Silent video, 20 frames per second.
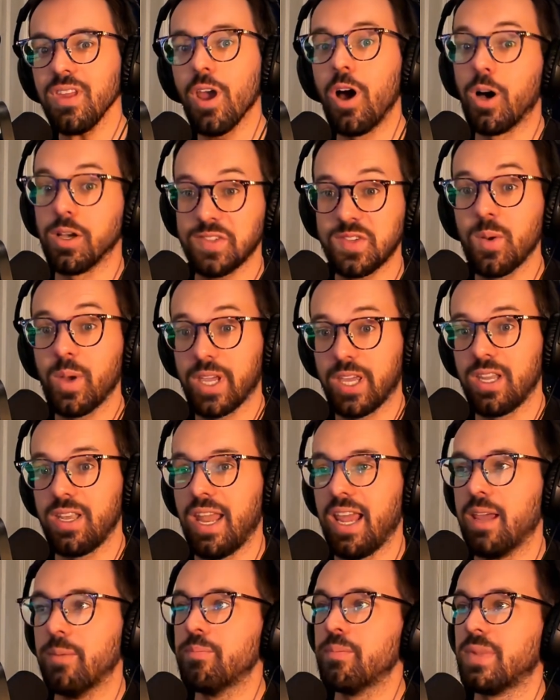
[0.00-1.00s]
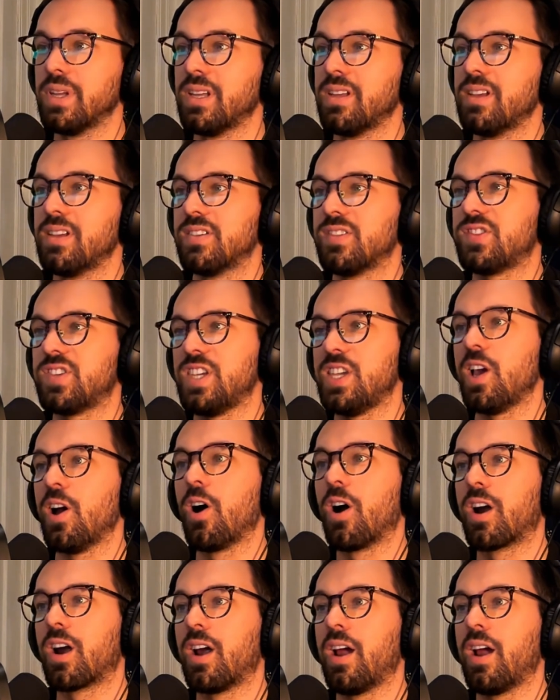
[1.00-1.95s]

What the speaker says: Also a good name. Cartisian,